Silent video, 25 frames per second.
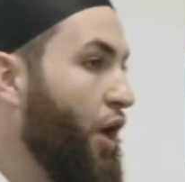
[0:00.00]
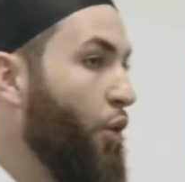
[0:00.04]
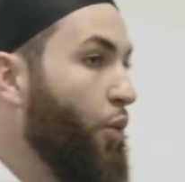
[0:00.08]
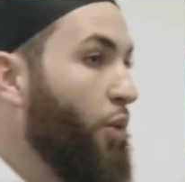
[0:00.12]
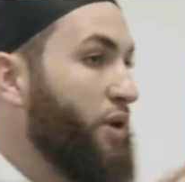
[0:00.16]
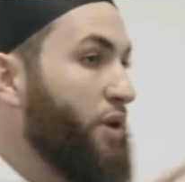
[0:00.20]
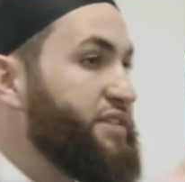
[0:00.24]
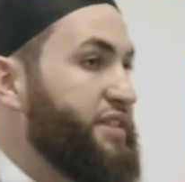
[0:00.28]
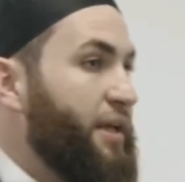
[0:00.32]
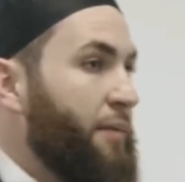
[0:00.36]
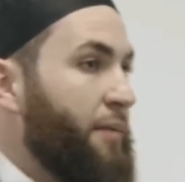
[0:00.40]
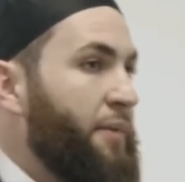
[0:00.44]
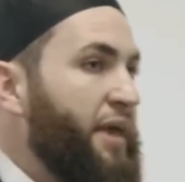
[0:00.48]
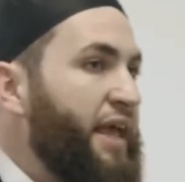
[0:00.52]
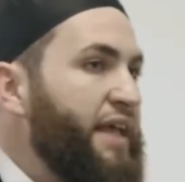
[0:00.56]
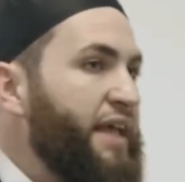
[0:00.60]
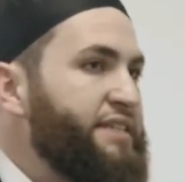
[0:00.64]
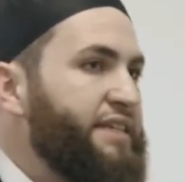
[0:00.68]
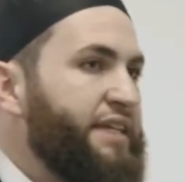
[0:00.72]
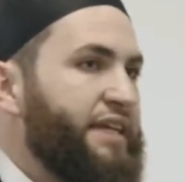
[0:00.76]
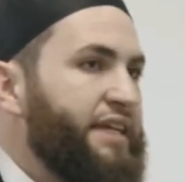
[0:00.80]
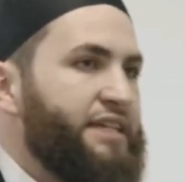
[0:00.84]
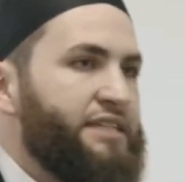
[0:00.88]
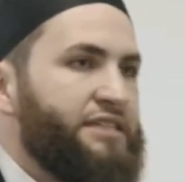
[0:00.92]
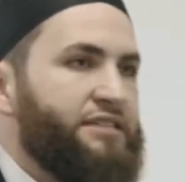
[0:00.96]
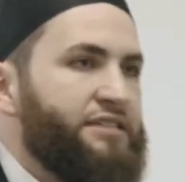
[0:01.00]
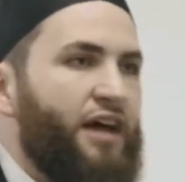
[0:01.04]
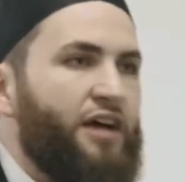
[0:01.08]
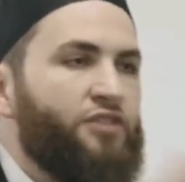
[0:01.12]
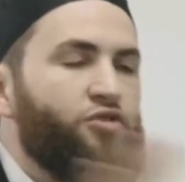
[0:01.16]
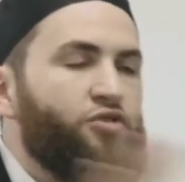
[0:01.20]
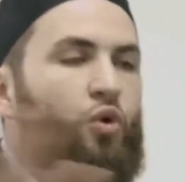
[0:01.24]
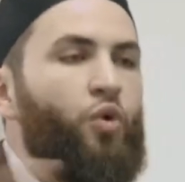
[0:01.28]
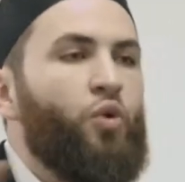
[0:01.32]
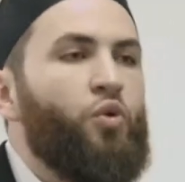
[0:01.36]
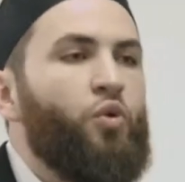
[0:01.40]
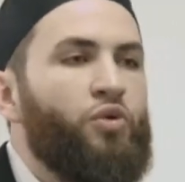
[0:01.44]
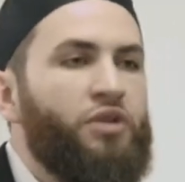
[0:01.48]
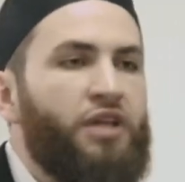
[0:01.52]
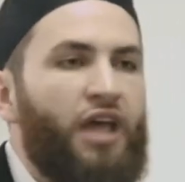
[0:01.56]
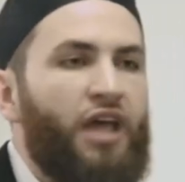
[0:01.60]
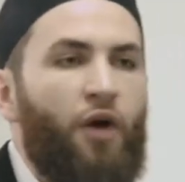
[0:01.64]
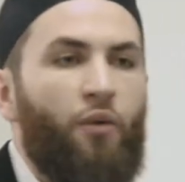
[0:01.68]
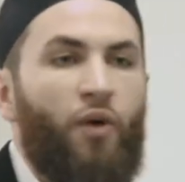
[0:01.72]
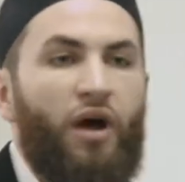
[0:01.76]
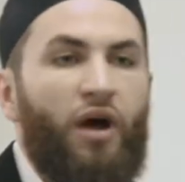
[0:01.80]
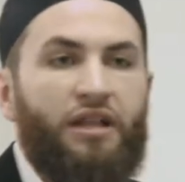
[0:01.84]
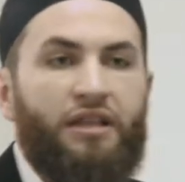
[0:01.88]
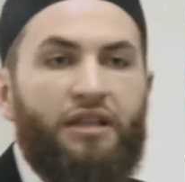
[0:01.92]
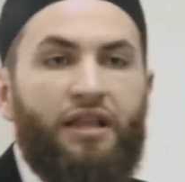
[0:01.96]
What's amazing is not only
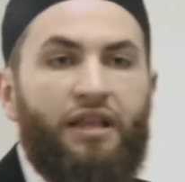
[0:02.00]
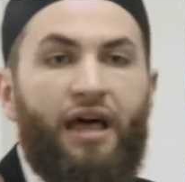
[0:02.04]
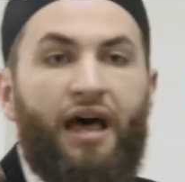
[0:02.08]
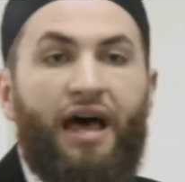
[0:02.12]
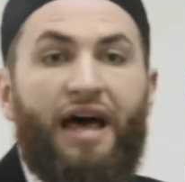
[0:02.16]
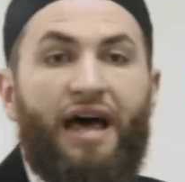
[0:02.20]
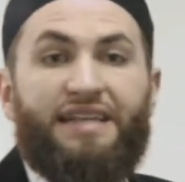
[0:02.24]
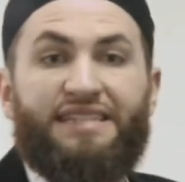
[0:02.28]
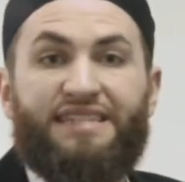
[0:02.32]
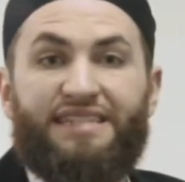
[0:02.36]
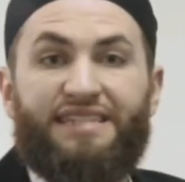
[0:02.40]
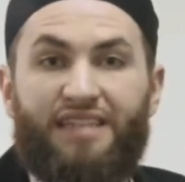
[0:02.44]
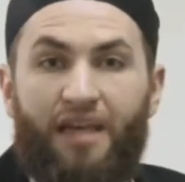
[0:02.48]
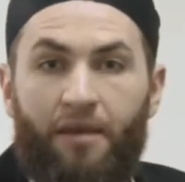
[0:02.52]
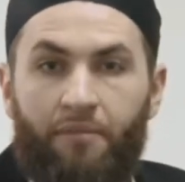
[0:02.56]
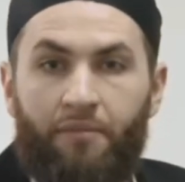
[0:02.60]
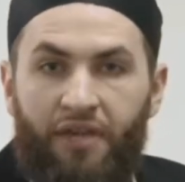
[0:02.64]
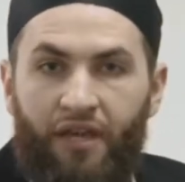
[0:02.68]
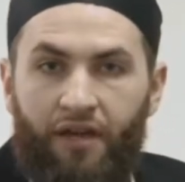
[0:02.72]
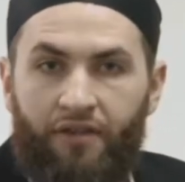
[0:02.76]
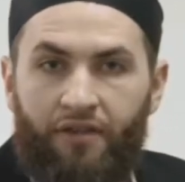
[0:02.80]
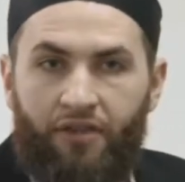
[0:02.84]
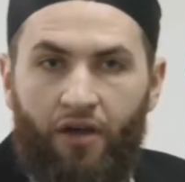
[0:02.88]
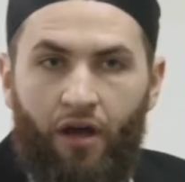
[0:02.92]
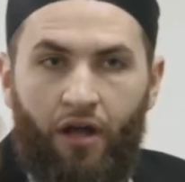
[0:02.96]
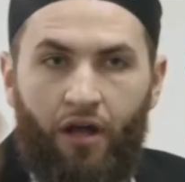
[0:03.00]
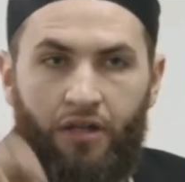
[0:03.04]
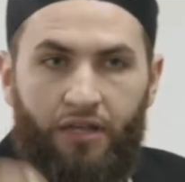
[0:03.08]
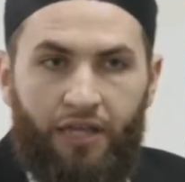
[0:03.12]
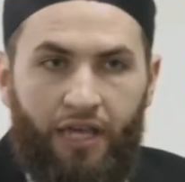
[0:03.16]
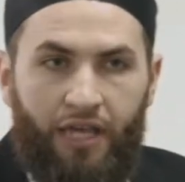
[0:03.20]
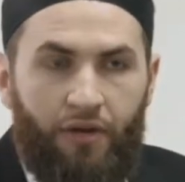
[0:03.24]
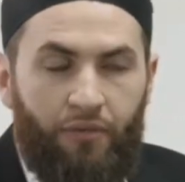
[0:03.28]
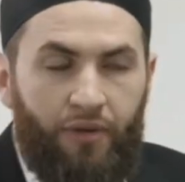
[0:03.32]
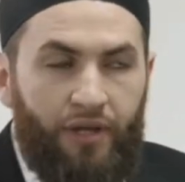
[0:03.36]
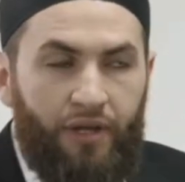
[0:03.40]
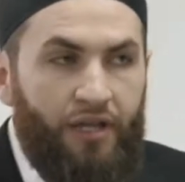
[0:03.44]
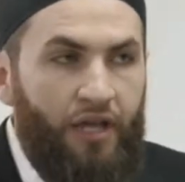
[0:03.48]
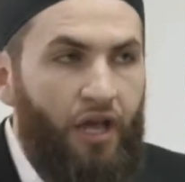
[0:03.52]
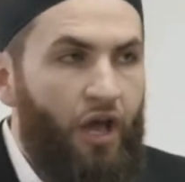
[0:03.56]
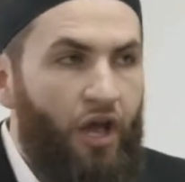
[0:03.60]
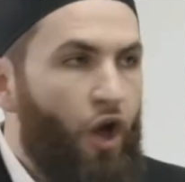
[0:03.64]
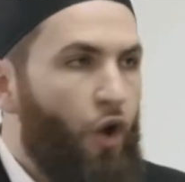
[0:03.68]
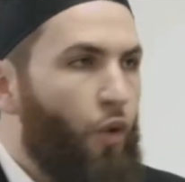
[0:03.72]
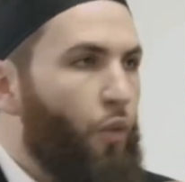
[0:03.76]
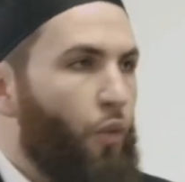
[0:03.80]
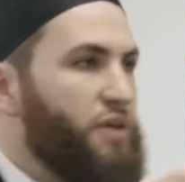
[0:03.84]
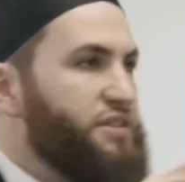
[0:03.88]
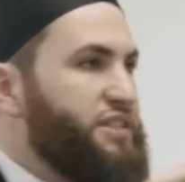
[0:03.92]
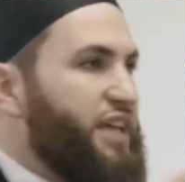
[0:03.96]
how Allah as-Sami' the all-hearing
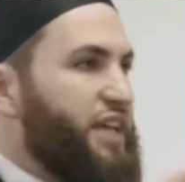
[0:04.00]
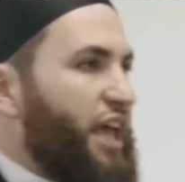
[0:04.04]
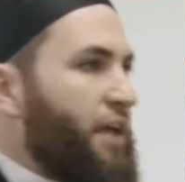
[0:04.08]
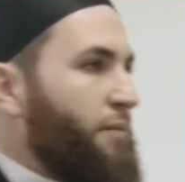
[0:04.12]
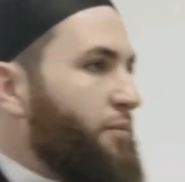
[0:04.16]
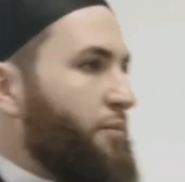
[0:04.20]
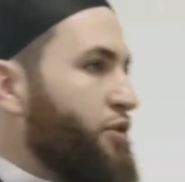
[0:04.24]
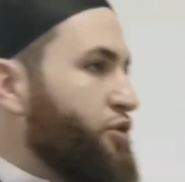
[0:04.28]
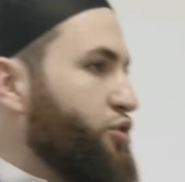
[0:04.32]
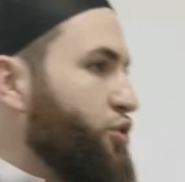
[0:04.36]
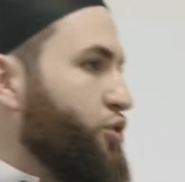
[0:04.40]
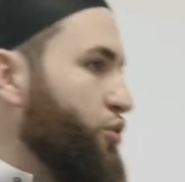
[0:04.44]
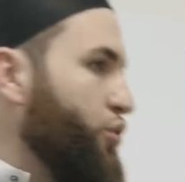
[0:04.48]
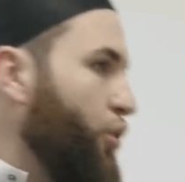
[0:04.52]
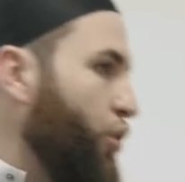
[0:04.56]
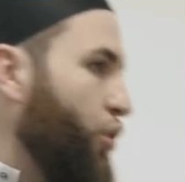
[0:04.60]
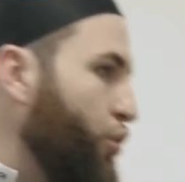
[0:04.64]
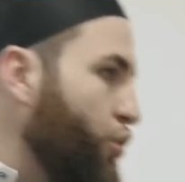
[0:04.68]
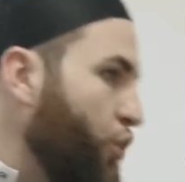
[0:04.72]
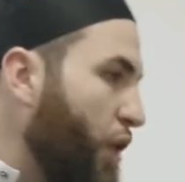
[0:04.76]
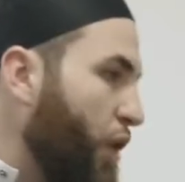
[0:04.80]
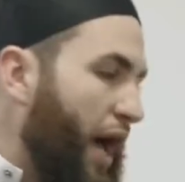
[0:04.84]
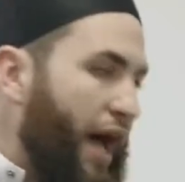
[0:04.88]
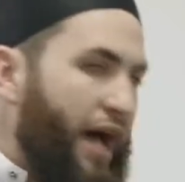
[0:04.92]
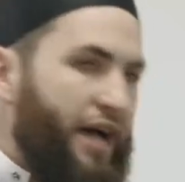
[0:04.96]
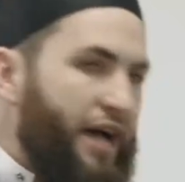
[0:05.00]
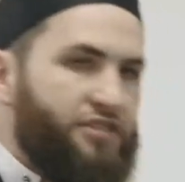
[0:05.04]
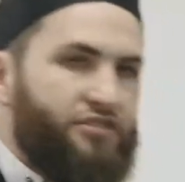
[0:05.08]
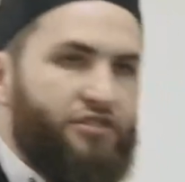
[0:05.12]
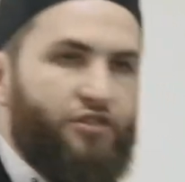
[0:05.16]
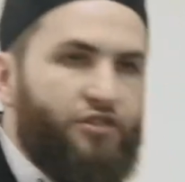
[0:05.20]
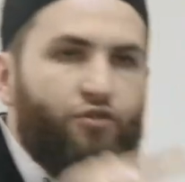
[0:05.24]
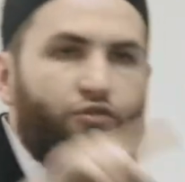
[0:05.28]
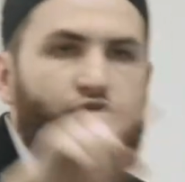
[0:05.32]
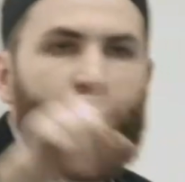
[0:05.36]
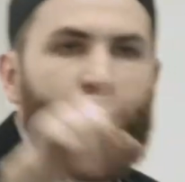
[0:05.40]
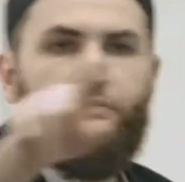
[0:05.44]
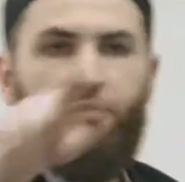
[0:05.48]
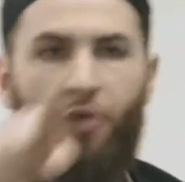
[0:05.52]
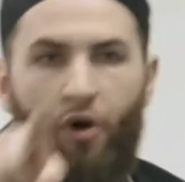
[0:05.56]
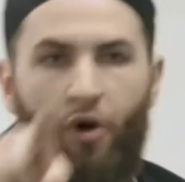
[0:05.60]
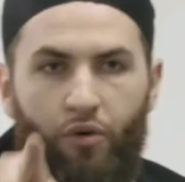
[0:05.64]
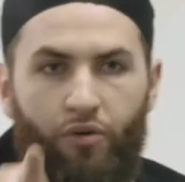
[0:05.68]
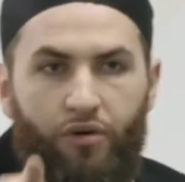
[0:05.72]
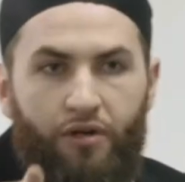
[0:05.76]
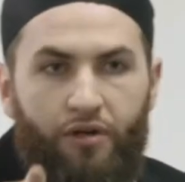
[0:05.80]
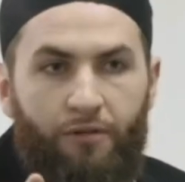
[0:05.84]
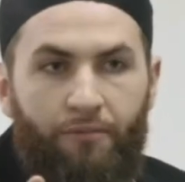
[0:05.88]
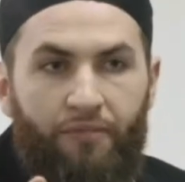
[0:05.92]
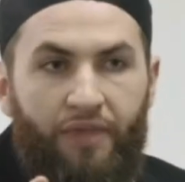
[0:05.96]
was able to know who asked and who
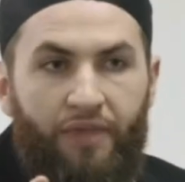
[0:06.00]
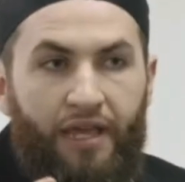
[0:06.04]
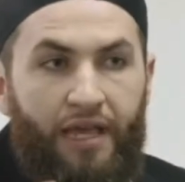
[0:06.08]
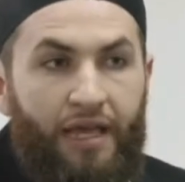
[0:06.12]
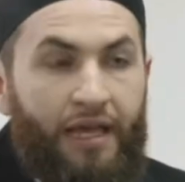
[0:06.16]
spoke,